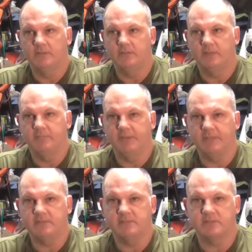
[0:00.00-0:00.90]
10
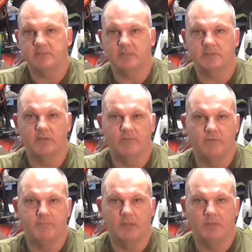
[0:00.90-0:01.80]
pints at
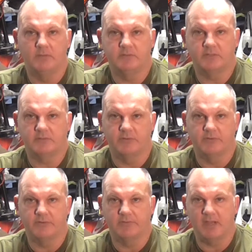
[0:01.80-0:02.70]
600 ml,
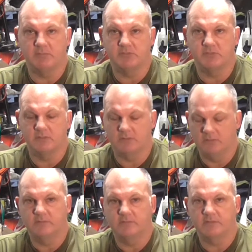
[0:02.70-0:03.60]
600 grams,
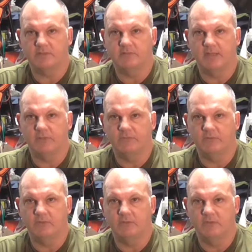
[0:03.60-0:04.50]
6,000.